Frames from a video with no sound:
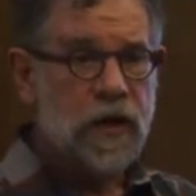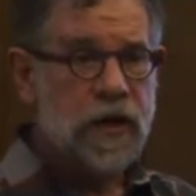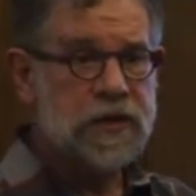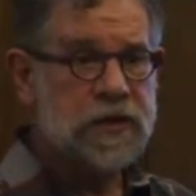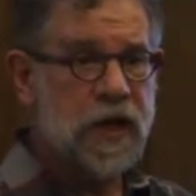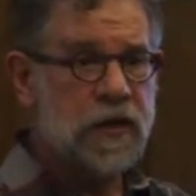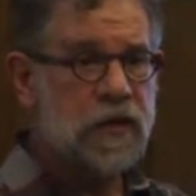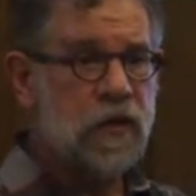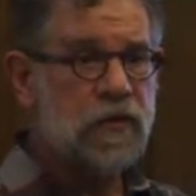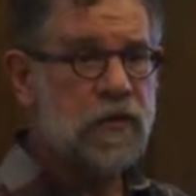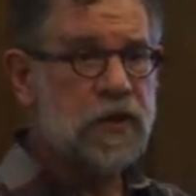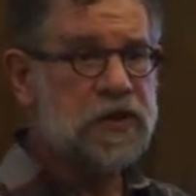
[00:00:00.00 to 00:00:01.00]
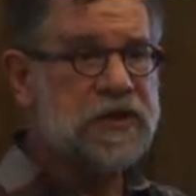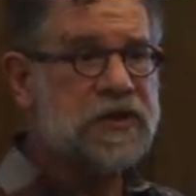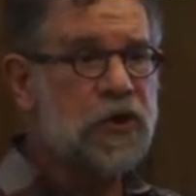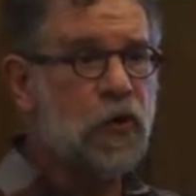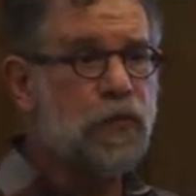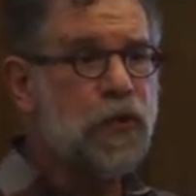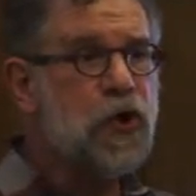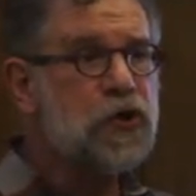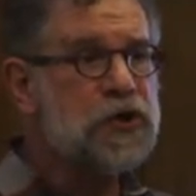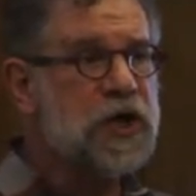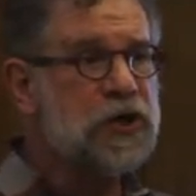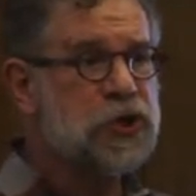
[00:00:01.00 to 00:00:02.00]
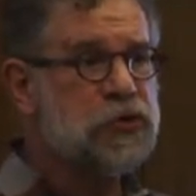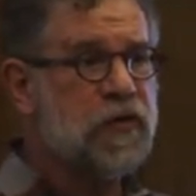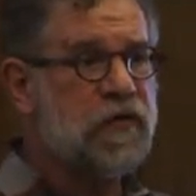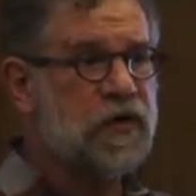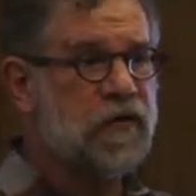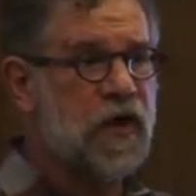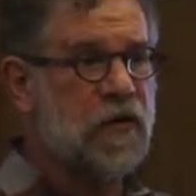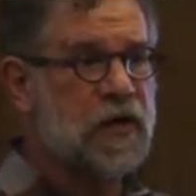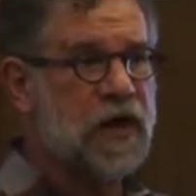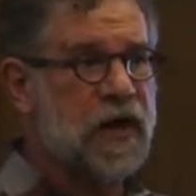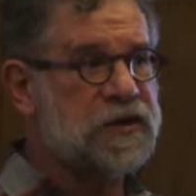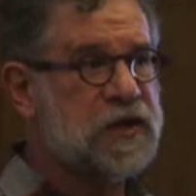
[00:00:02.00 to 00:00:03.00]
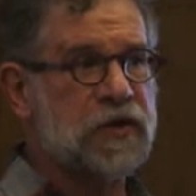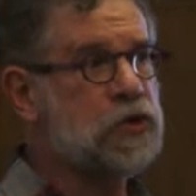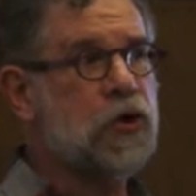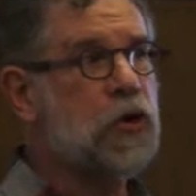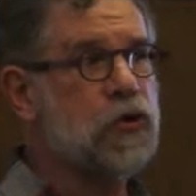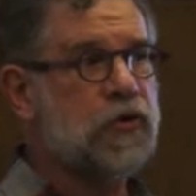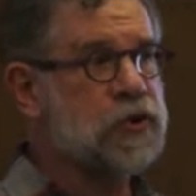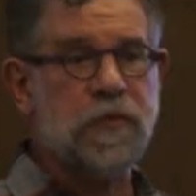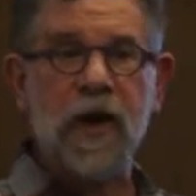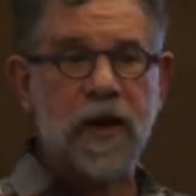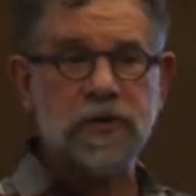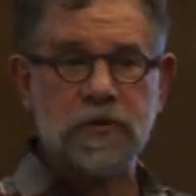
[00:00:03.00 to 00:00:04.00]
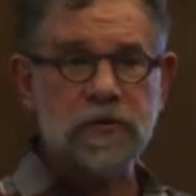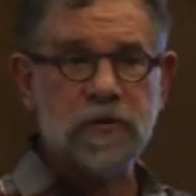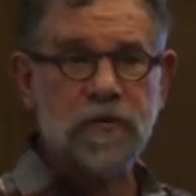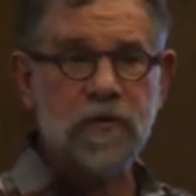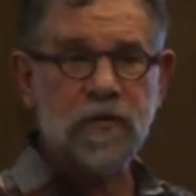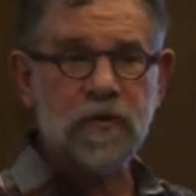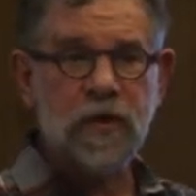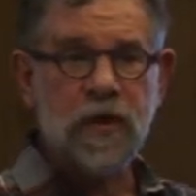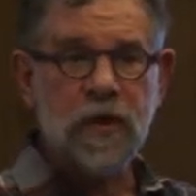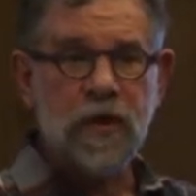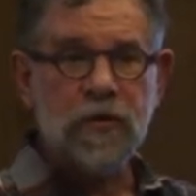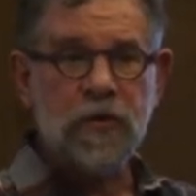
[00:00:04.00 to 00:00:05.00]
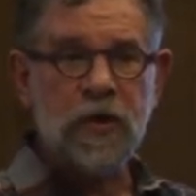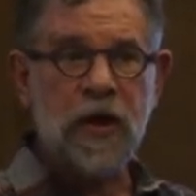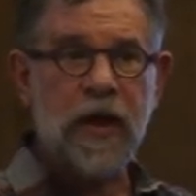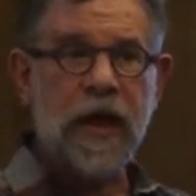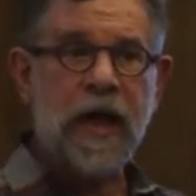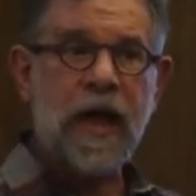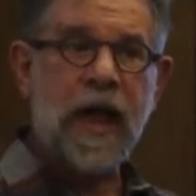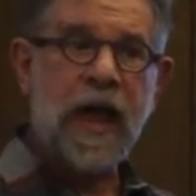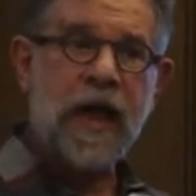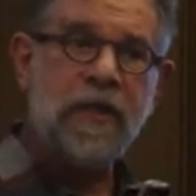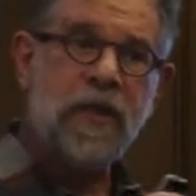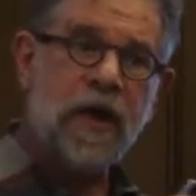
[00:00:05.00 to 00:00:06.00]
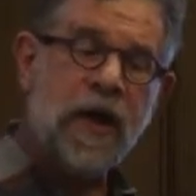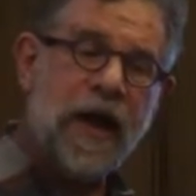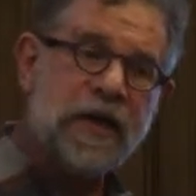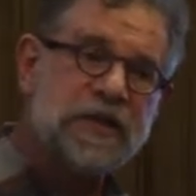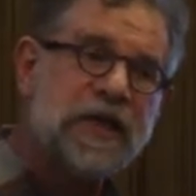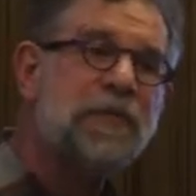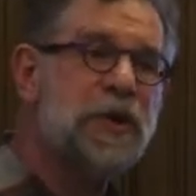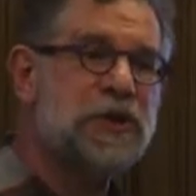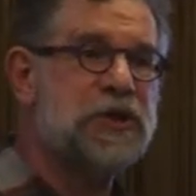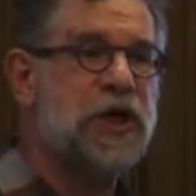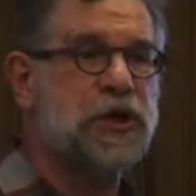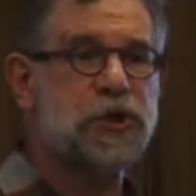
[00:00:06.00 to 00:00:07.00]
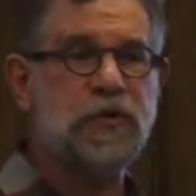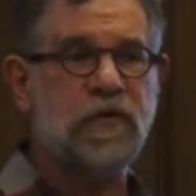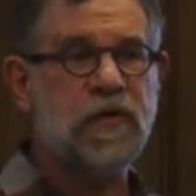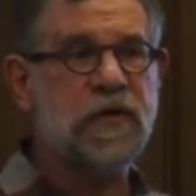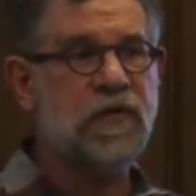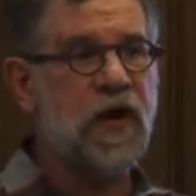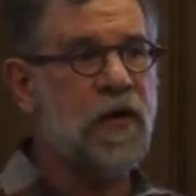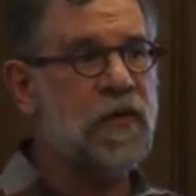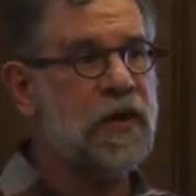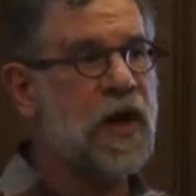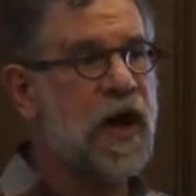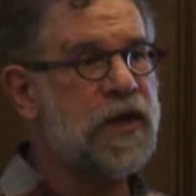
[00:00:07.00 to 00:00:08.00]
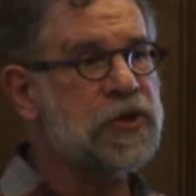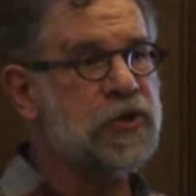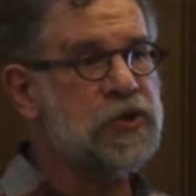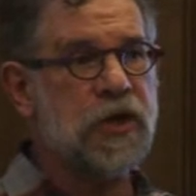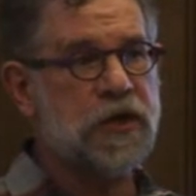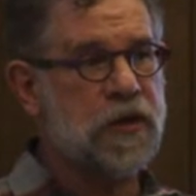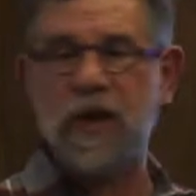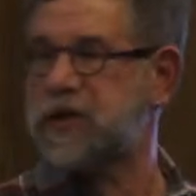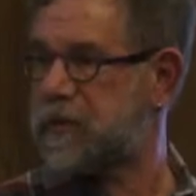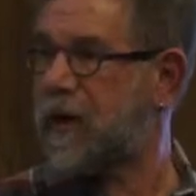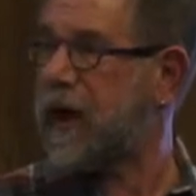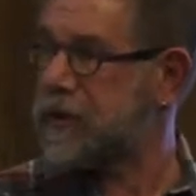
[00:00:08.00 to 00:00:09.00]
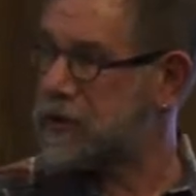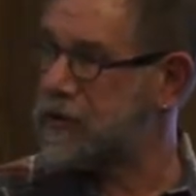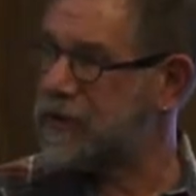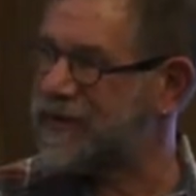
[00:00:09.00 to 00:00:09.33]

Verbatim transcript: Is that the pure test-driven development guys say, don't use spies. The acceptance test-driven development guys use nothing but spies,